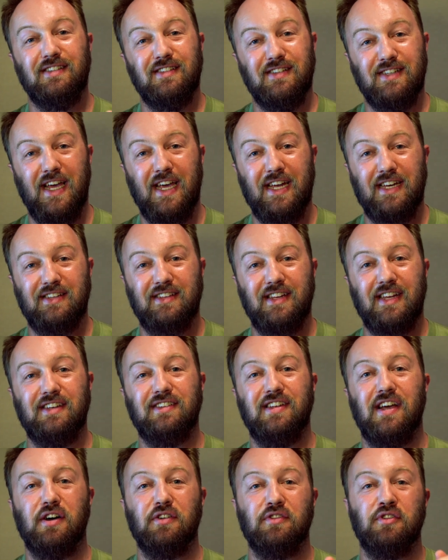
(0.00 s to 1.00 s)
take
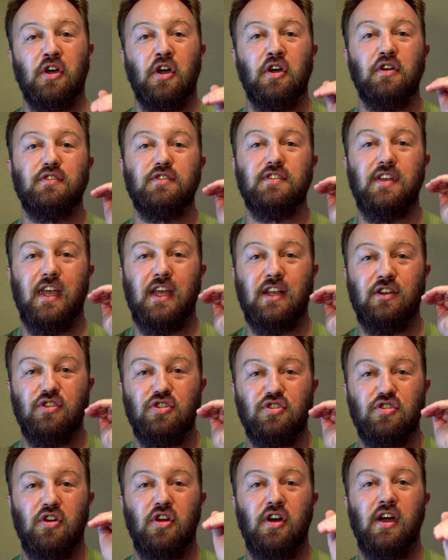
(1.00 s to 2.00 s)
detailed notes and
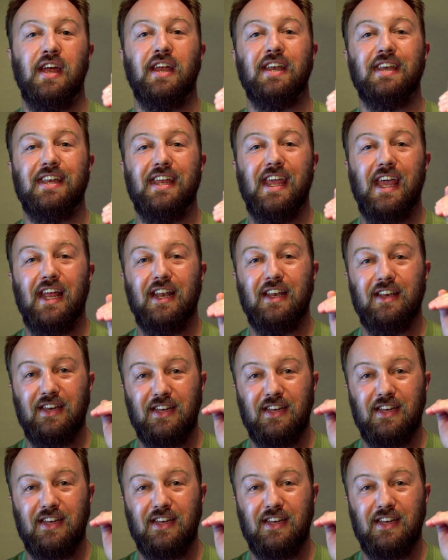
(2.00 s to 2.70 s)
try and get